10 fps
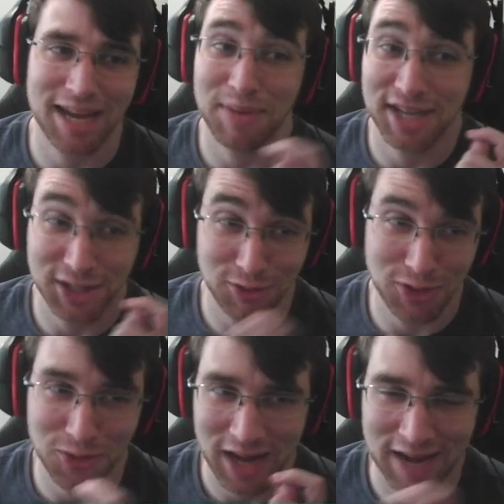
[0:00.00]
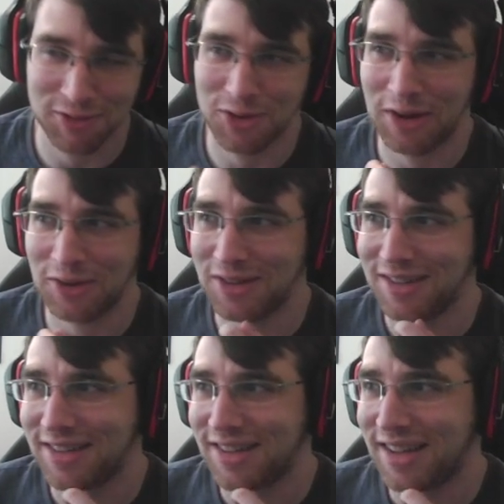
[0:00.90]
because you don't have Cradle?
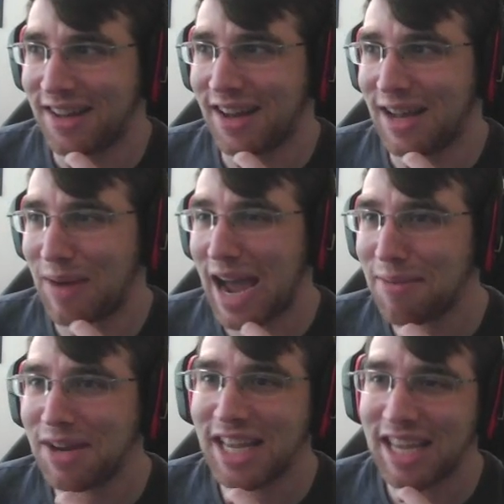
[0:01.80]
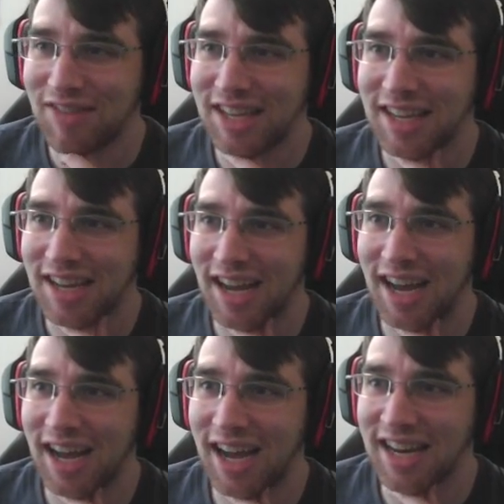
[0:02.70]
I'm gonna give it
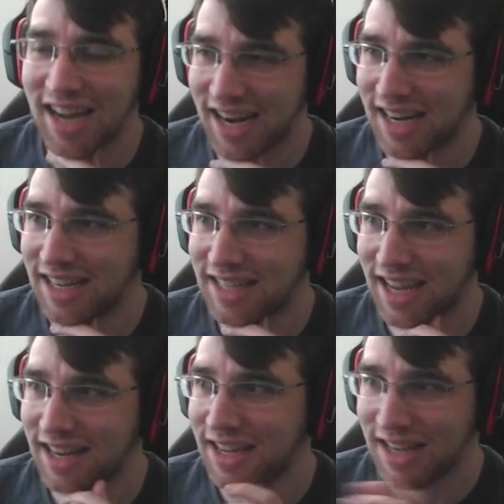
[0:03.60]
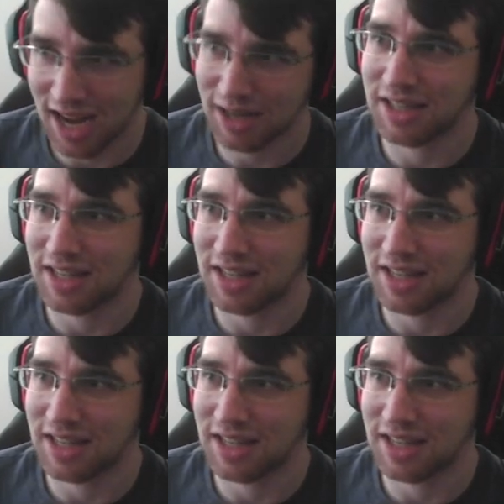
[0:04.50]
a 9 out of 10, not because of